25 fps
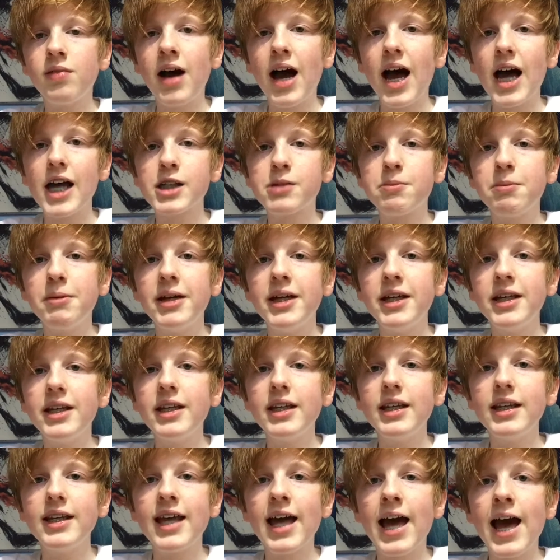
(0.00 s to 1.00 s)
has
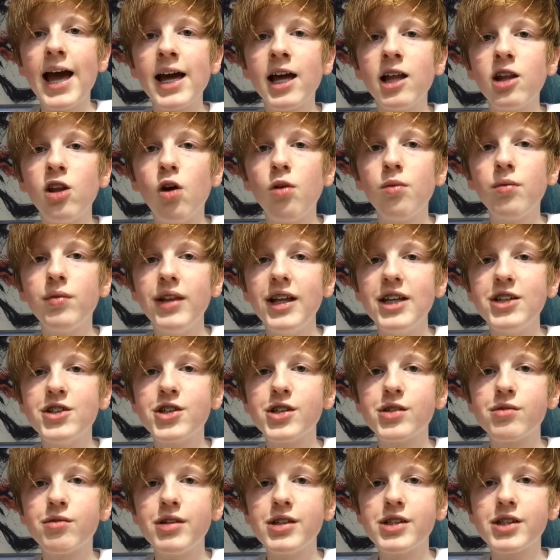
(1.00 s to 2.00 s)
been getting a lot of
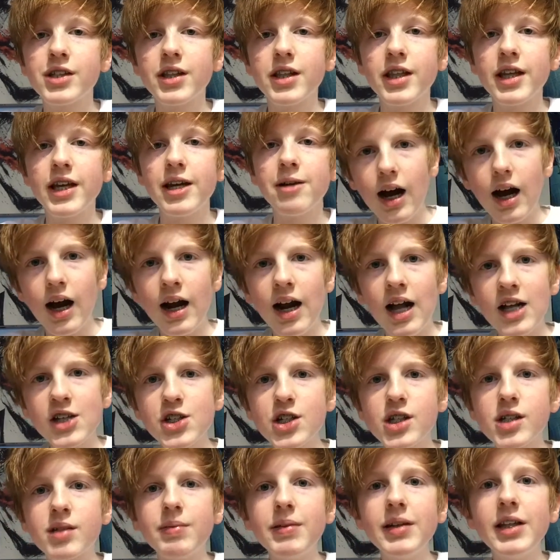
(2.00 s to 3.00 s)
glitches recently, and I
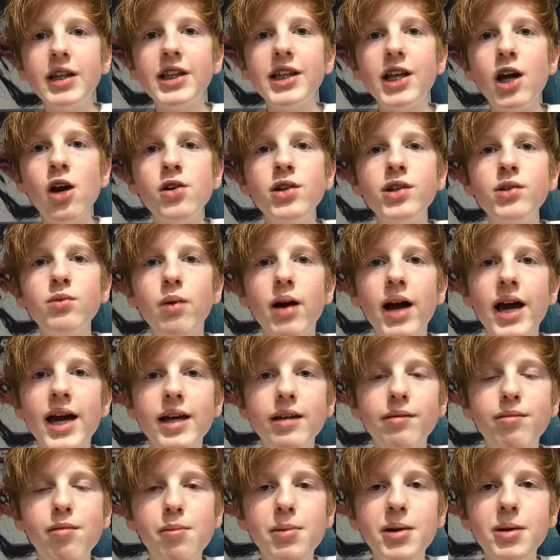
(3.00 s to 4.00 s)
just feel the only
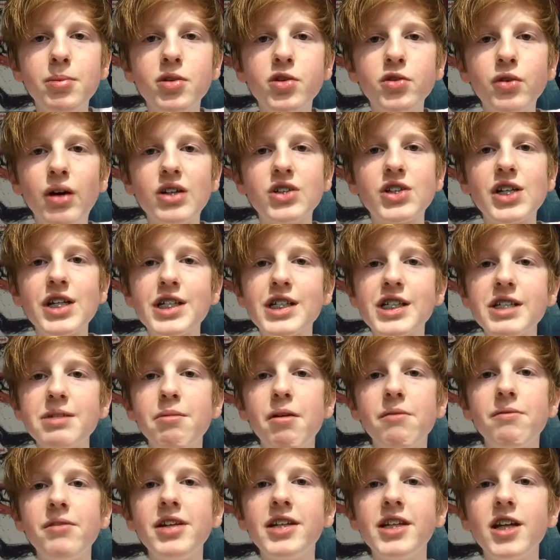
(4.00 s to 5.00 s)
way for people to actually see
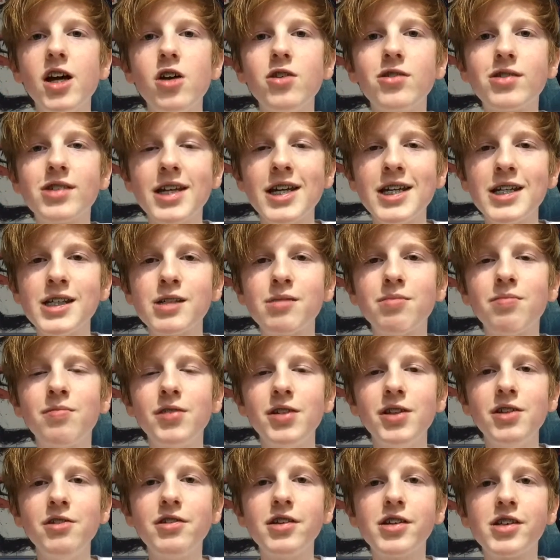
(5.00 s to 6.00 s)
my videos is
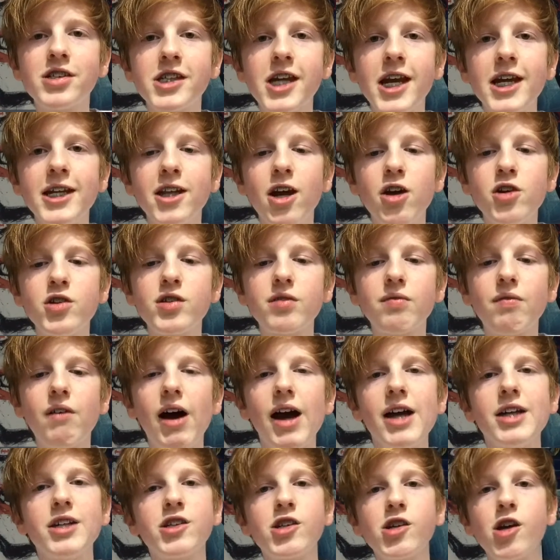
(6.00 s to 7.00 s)
for you to stay
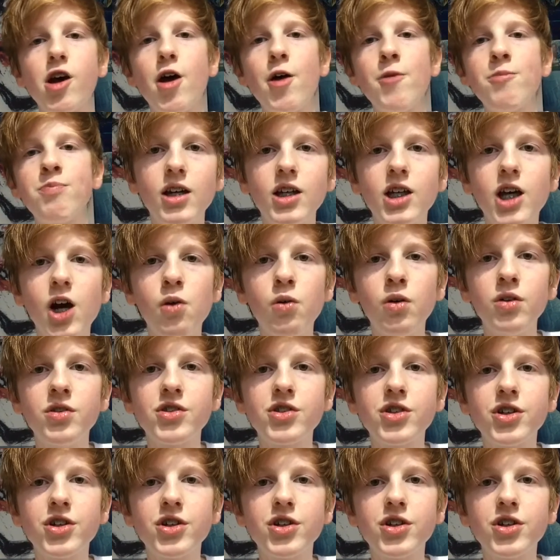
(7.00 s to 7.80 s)
notified. So go on